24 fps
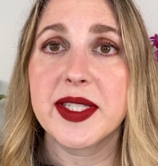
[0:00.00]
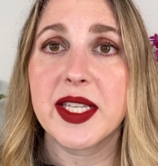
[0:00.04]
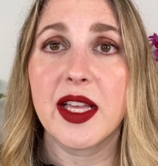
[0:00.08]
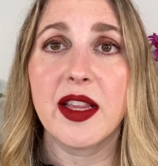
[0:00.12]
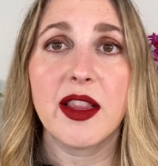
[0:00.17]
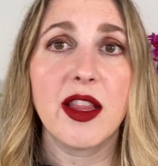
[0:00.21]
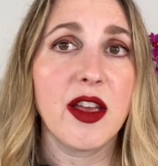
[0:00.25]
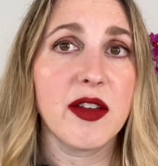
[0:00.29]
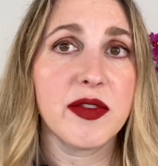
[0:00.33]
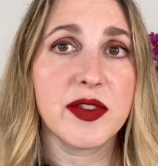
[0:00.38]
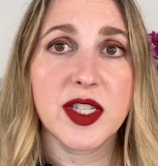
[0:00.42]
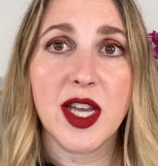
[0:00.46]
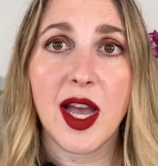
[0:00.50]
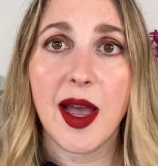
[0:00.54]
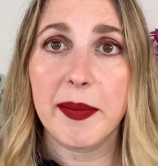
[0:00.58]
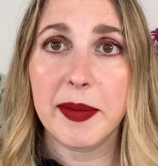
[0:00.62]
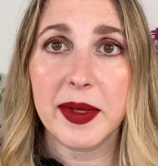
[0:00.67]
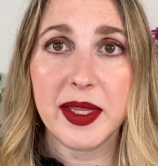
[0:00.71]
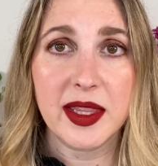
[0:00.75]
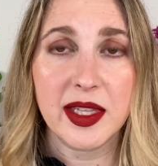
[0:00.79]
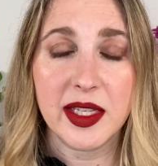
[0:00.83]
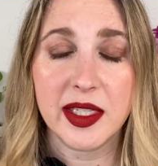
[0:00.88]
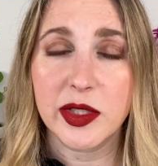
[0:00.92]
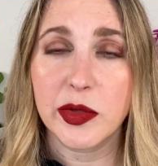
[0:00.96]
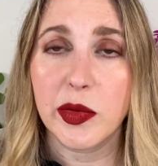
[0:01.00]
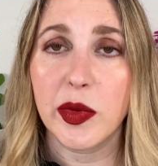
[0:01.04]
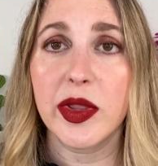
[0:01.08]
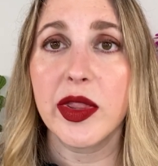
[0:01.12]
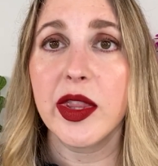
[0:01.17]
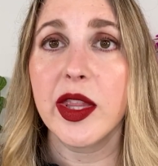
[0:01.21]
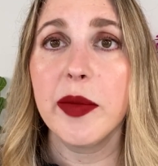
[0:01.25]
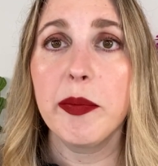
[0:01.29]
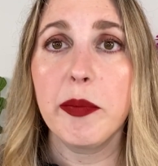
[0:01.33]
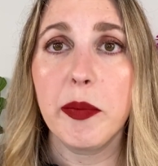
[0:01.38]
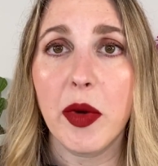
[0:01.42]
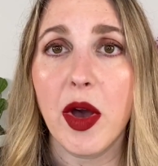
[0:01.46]
I love topping things with
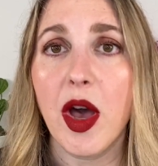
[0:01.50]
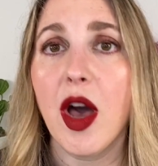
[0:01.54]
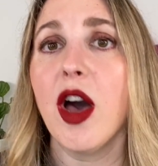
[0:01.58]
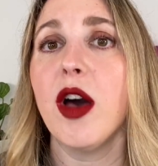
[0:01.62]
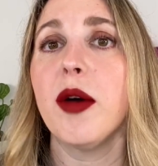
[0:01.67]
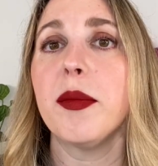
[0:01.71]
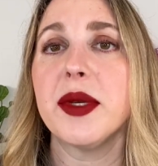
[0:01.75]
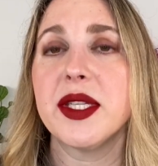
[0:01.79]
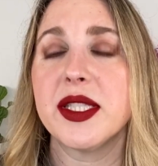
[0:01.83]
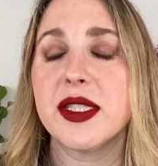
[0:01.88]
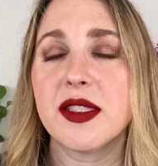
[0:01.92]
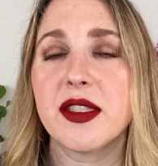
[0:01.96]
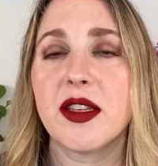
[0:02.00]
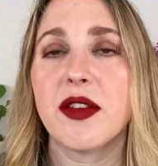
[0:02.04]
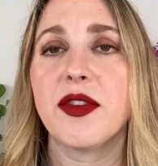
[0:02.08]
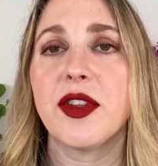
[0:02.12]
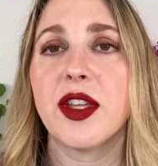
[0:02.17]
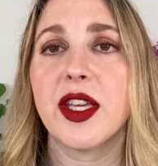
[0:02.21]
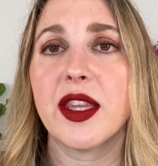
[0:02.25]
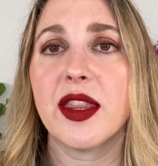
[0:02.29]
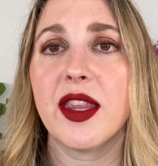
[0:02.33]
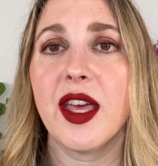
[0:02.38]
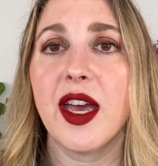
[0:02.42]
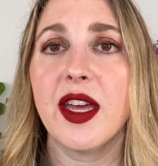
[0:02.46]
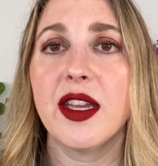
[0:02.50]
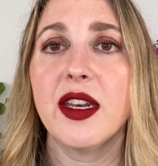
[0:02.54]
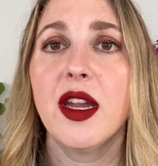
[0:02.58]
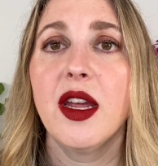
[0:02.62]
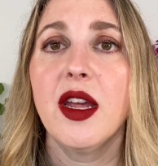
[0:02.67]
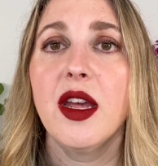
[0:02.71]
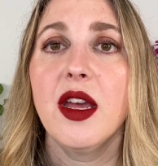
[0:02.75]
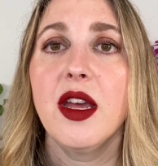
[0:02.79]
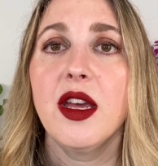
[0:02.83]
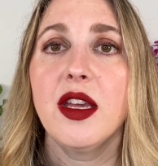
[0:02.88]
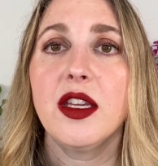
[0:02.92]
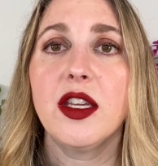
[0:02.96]
lip balm and stuff like that.
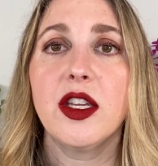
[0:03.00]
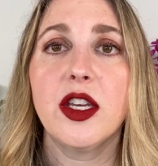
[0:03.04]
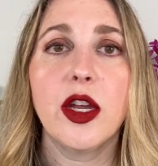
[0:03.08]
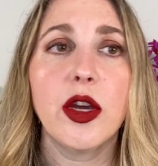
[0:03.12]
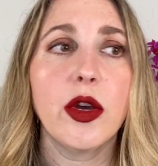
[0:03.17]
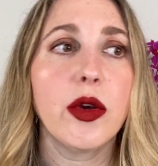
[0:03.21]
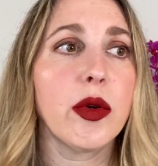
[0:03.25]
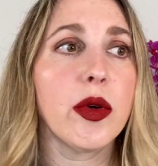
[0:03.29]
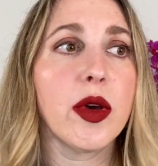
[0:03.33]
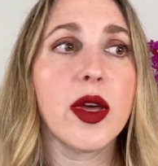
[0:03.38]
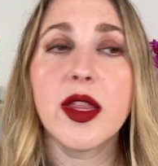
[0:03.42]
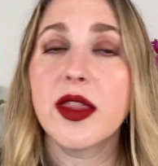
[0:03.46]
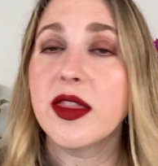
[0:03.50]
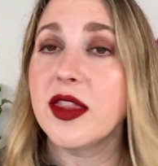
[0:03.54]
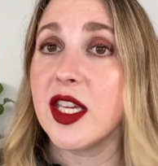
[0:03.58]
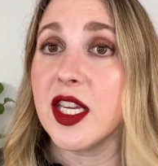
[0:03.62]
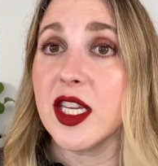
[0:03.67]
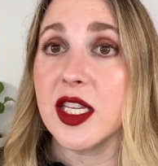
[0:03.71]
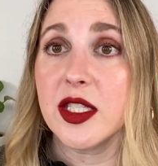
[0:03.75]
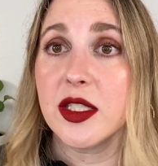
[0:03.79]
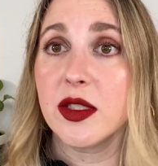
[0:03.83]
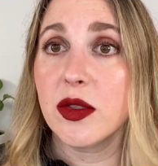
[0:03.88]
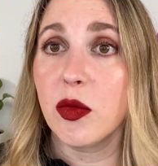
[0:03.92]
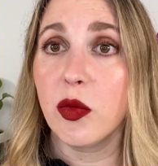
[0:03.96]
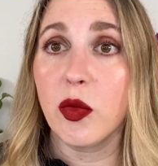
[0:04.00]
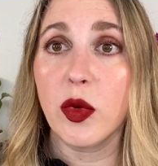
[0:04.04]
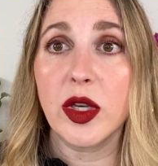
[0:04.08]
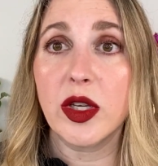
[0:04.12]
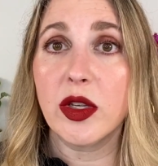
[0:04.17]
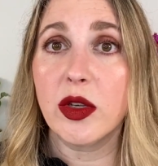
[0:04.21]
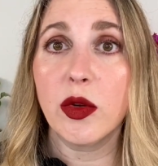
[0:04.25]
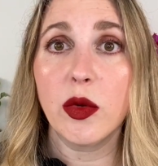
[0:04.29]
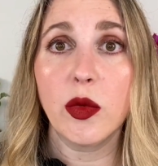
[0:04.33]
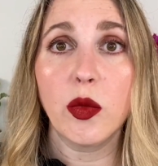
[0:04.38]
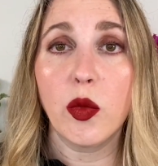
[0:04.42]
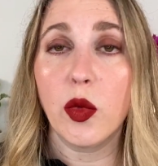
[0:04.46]
You know, these
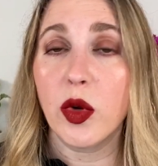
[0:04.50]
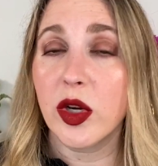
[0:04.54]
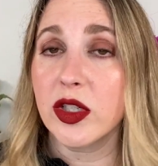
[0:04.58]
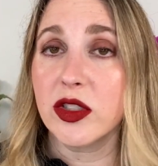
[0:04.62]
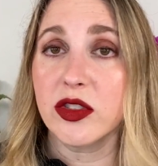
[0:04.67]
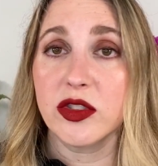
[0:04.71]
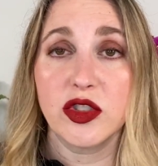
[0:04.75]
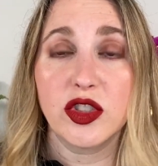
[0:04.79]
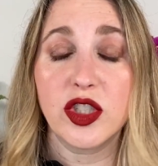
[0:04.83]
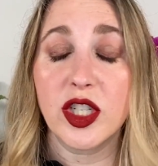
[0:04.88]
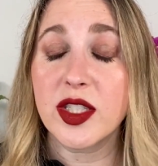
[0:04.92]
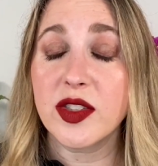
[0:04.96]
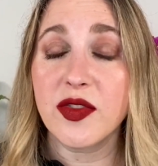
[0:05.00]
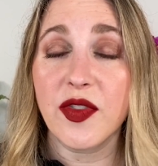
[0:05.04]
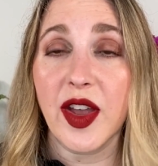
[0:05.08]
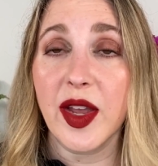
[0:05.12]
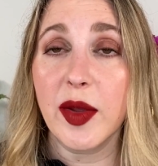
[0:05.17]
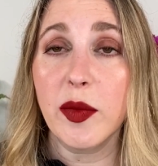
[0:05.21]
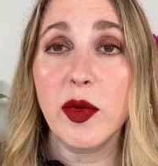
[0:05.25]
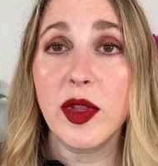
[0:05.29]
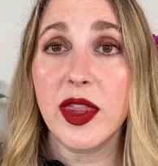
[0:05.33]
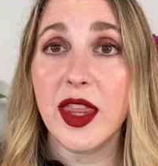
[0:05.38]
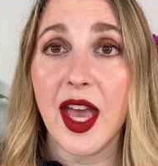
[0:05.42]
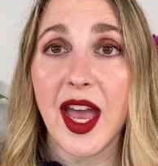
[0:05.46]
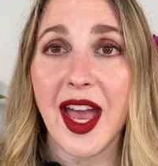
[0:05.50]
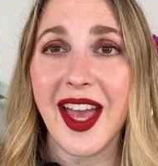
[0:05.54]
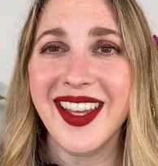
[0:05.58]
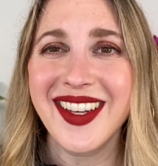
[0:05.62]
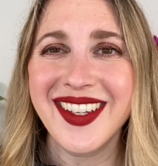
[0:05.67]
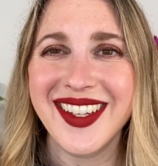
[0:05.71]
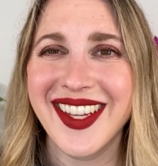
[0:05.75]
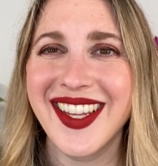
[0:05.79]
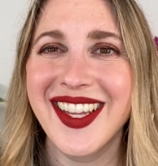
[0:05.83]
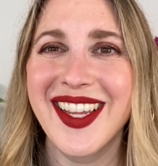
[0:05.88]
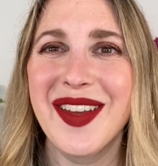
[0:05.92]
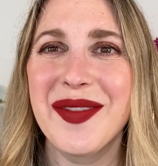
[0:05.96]
will work just fine with that,
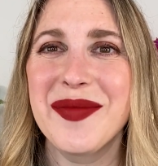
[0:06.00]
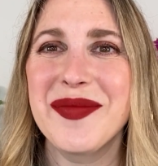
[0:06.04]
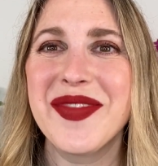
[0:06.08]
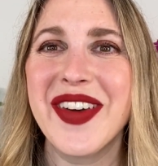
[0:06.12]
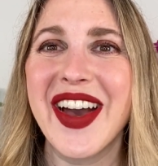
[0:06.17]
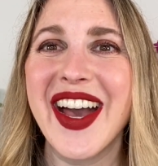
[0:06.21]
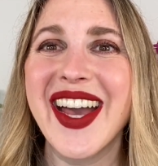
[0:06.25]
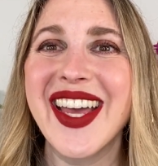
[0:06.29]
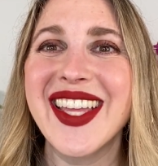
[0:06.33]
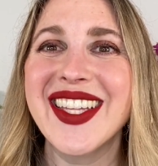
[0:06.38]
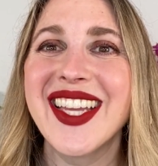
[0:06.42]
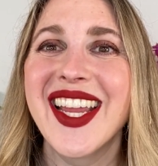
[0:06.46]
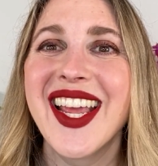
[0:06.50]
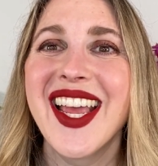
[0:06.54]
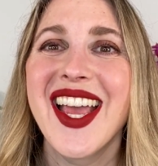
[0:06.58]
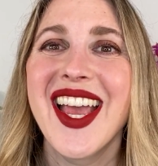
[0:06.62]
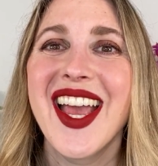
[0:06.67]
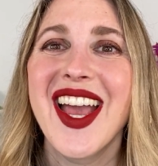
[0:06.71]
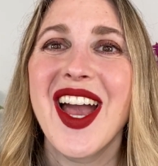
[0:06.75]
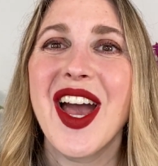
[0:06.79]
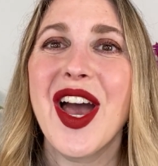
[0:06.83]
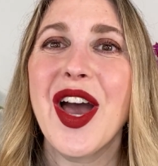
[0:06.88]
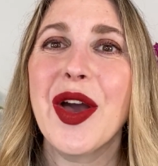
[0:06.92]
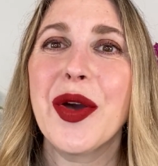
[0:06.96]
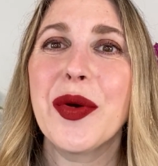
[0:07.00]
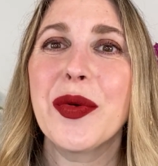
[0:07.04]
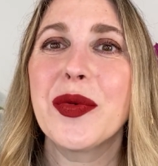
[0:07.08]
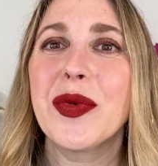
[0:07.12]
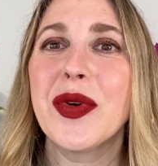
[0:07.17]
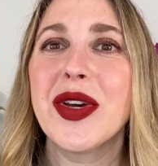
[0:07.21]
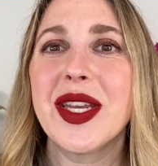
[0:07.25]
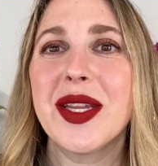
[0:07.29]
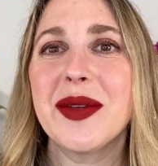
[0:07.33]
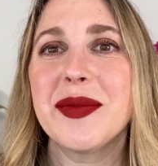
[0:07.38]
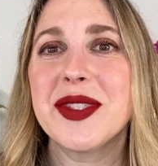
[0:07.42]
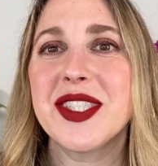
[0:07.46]
but Uh,
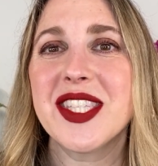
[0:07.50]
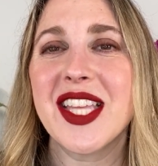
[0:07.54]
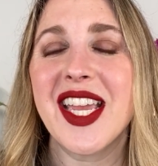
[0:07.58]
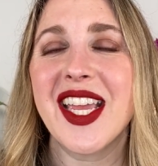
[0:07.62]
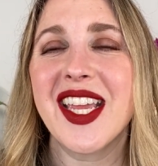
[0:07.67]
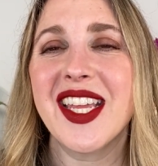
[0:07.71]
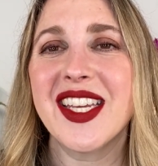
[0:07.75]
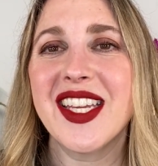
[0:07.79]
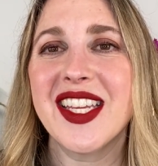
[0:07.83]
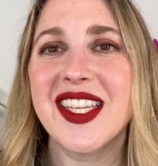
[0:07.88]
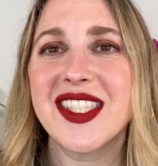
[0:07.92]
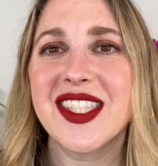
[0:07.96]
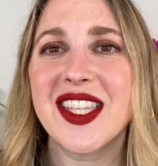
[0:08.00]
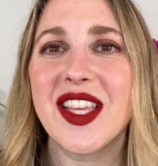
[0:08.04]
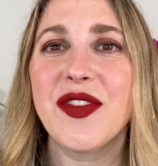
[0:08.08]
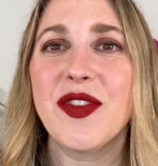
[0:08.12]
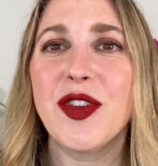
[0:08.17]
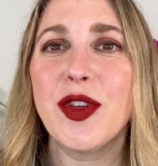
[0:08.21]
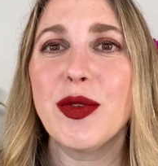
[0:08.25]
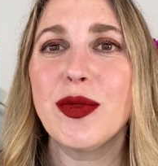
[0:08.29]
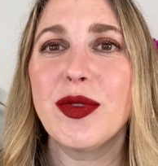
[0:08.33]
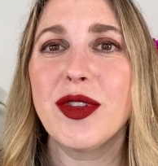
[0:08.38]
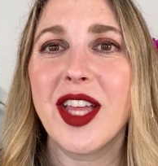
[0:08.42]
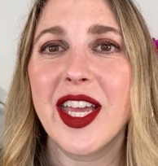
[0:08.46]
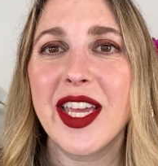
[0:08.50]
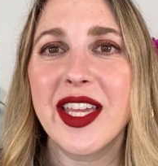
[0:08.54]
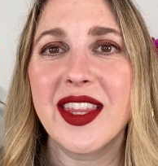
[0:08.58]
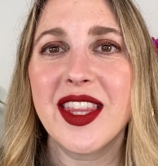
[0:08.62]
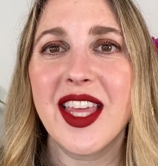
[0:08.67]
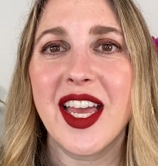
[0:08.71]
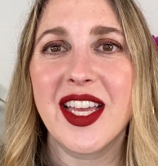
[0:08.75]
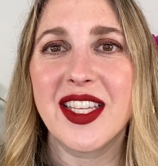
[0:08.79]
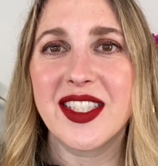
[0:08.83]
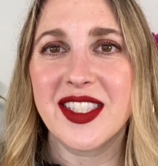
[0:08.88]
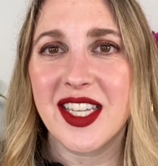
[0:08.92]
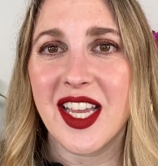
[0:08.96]
what I'm saying is if you like
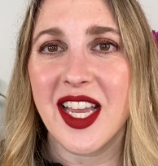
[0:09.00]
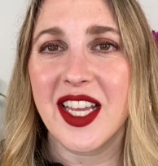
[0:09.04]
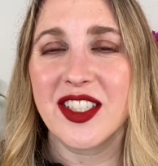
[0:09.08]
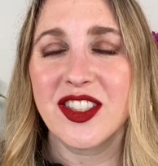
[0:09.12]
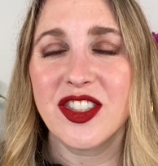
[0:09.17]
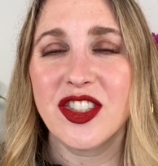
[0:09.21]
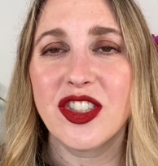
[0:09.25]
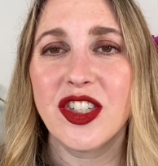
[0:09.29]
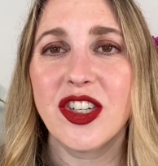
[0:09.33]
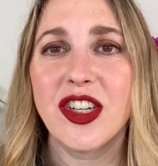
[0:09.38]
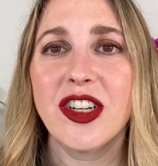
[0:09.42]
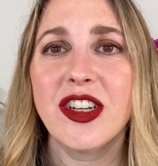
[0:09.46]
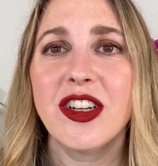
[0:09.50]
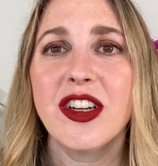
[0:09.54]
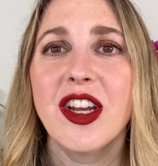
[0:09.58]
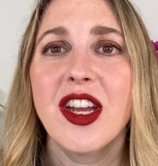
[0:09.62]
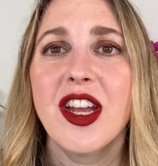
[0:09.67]
that texture,